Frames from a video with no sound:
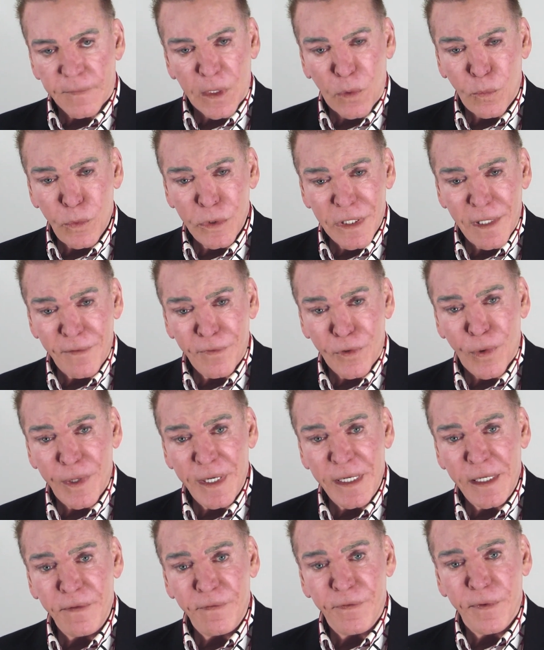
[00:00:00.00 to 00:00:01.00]
which I've
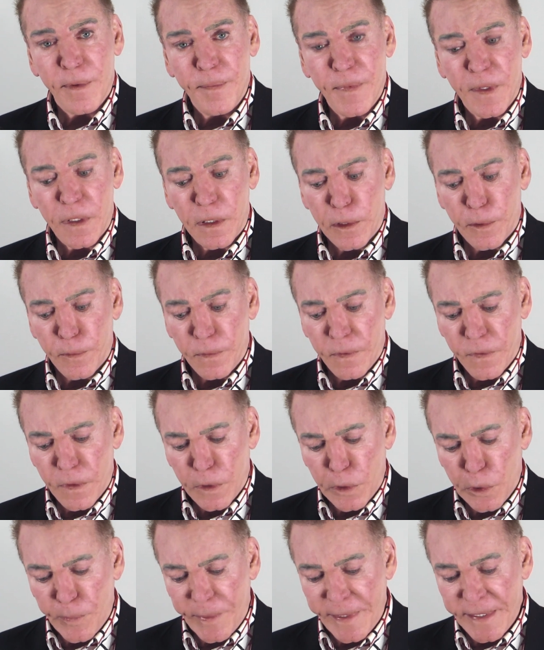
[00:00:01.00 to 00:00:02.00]
created from the,
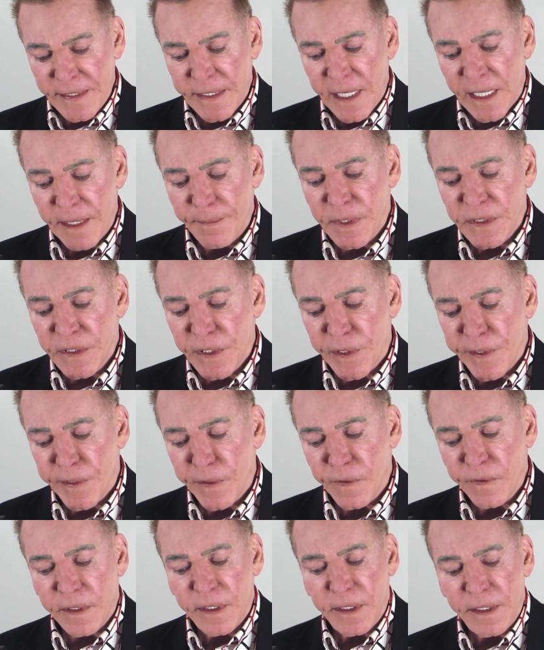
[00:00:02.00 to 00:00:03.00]
the Louise Hay
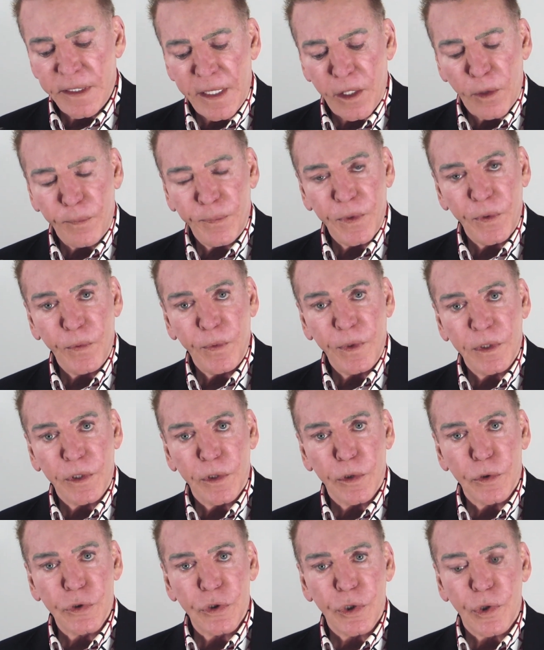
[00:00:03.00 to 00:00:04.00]
material, can help you in
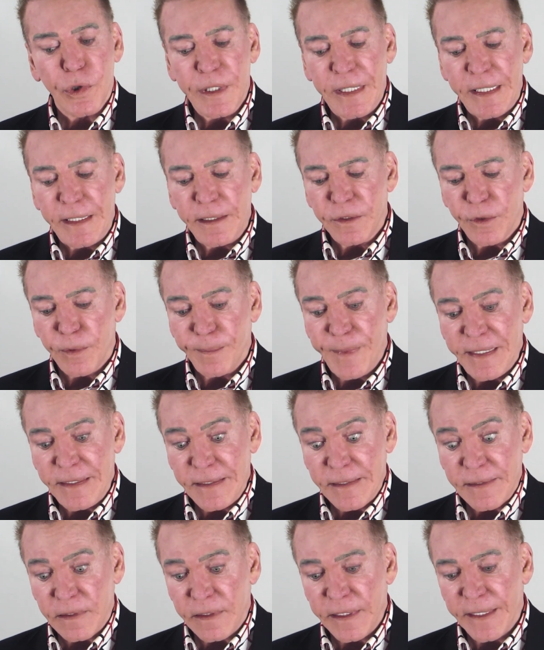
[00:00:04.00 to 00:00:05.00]
your journey
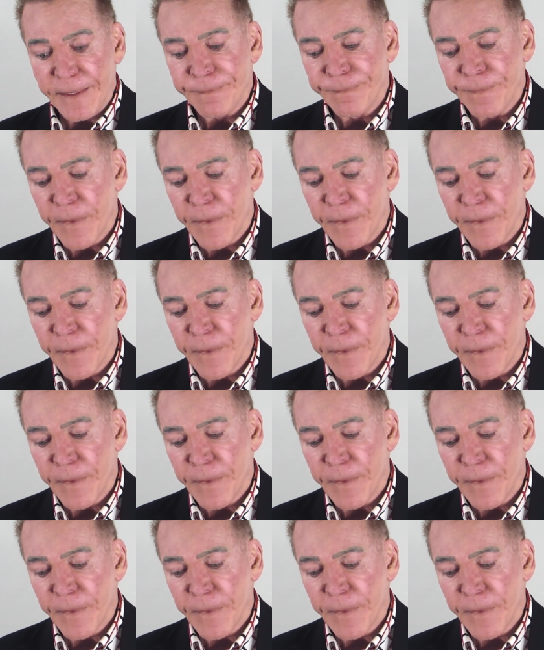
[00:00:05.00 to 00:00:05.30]
tremendously.